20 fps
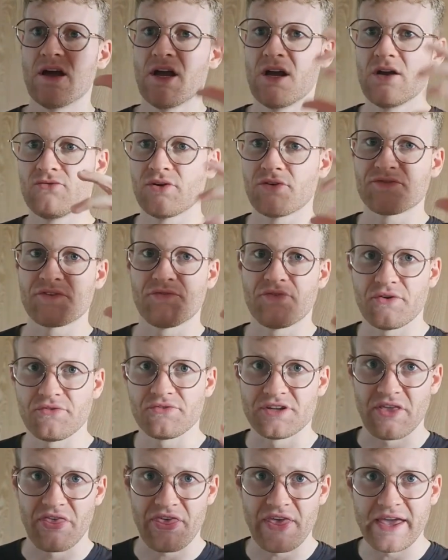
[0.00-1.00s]

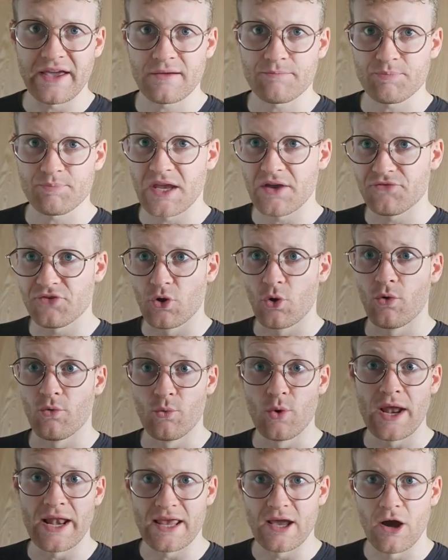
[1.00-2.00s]
50-50 thing if you
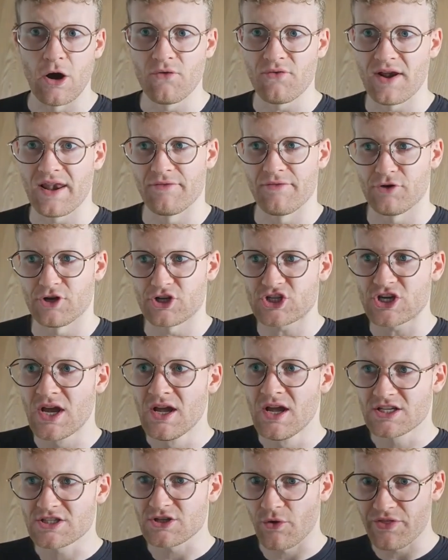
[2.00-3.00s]
really over leverage
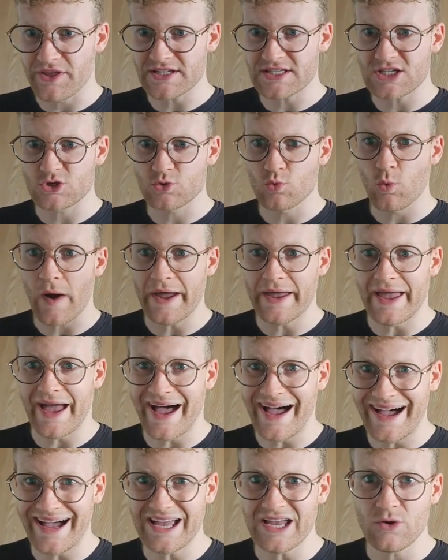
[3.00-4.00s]
so this is why
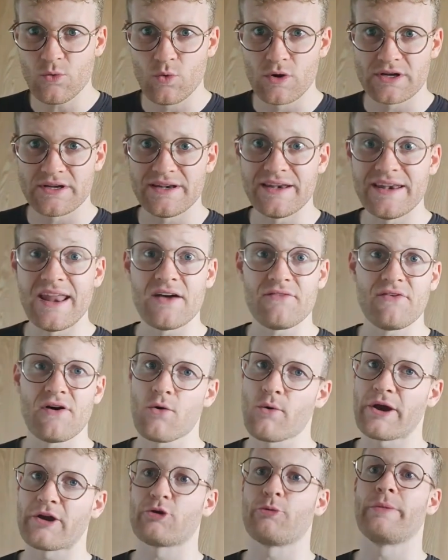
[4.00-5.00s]
i would never
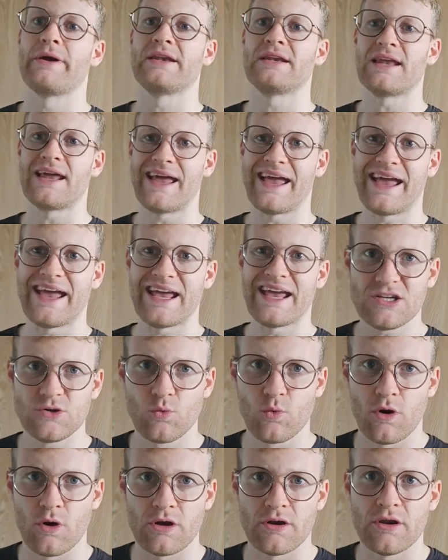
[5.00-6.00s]
recommend
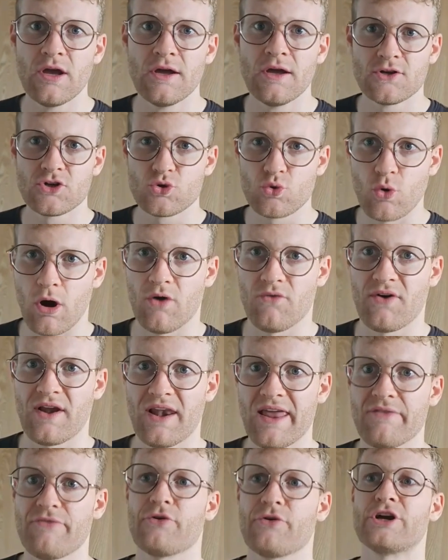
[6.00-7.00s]
anyone to over
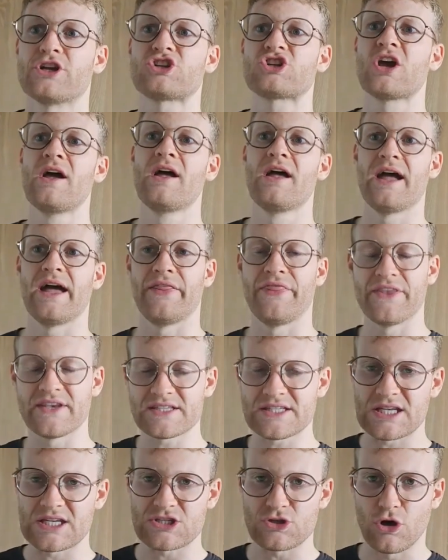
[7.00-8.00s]
leverage and this
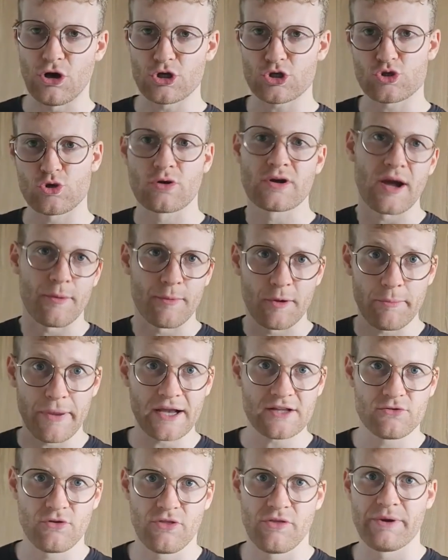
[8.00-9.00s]
is also coming back
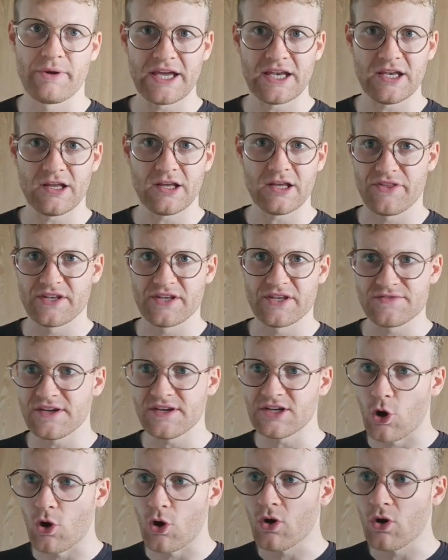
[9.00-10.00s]
to the beginning of this
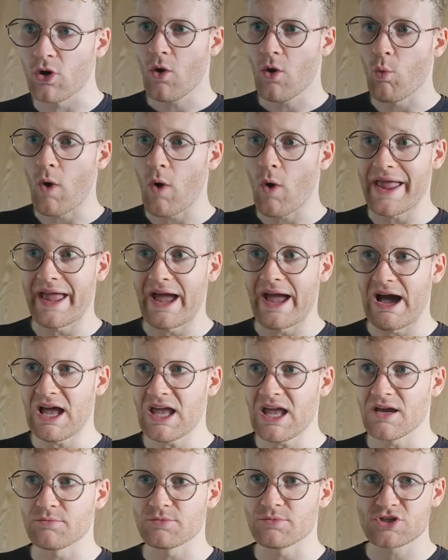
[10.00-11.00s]
video why i
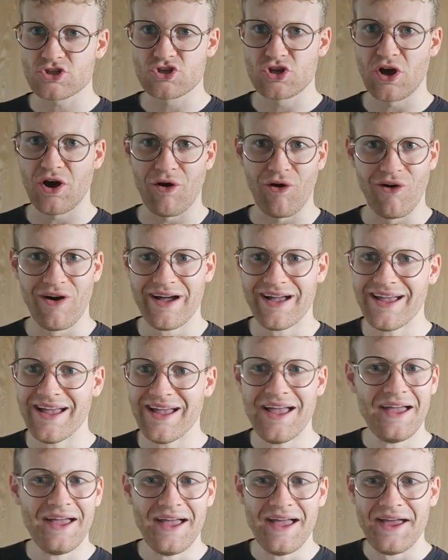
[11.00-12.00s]
am so
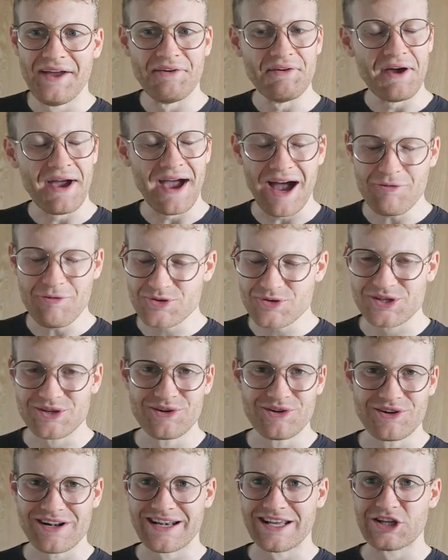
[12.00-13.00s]

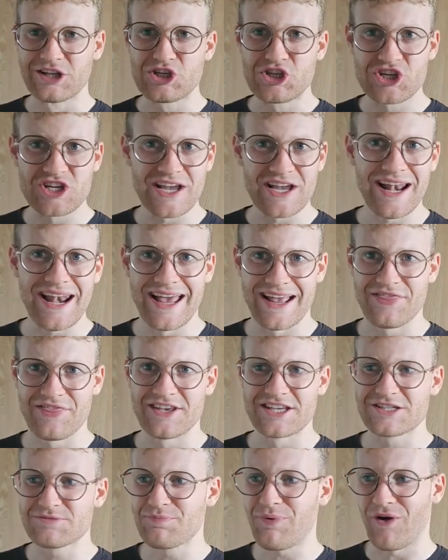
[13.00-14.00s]
absolutely chill at
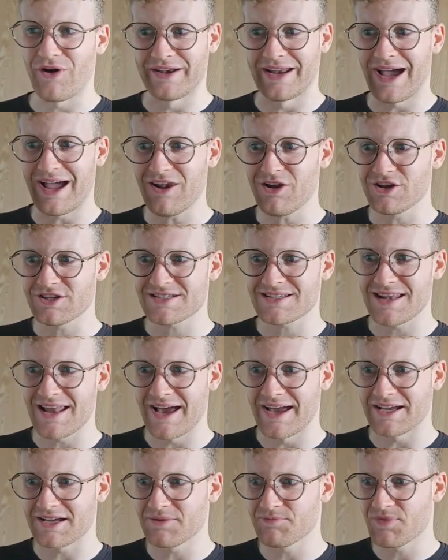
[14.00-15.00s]
this point. I lost
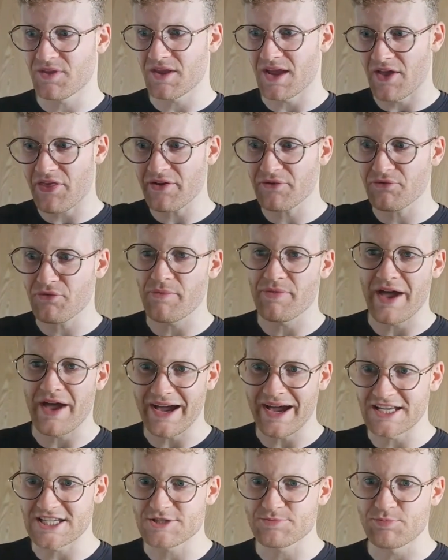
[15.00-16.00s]
like I think from the
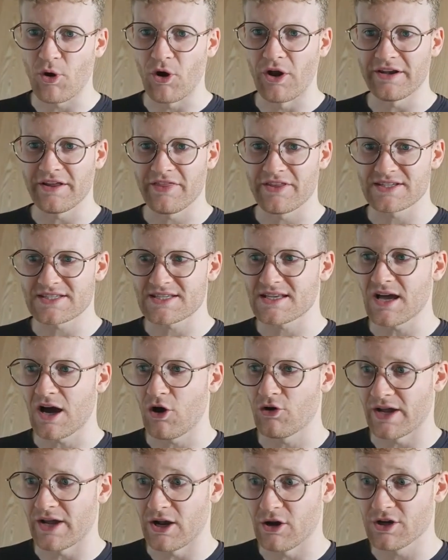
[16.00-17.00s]
highest point in this
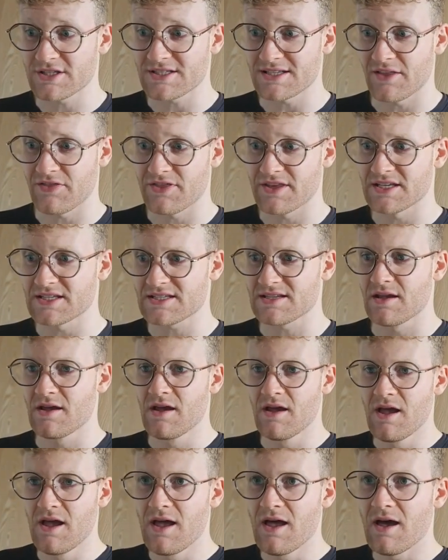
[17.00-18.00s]
account, I lost at this
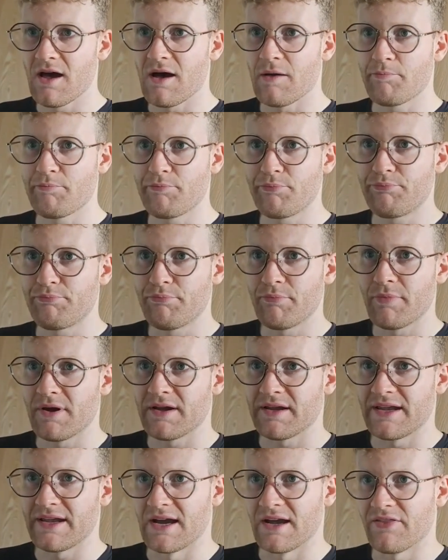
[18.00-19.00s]
uh, yeah at